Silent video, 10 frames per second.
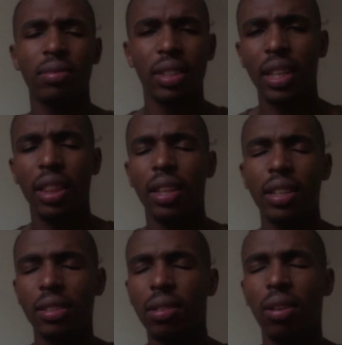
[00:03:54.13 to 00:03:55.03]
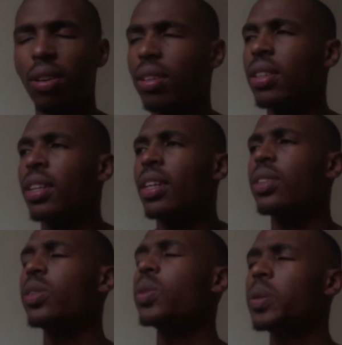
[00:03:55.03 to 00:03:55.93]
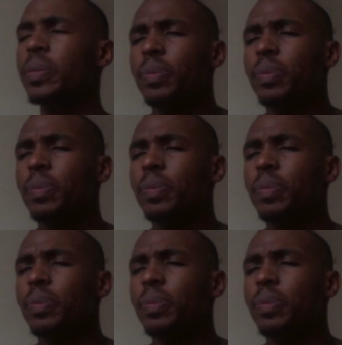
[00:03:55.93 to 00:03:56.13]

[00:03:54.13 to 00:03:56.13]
nothing is wrong, you know.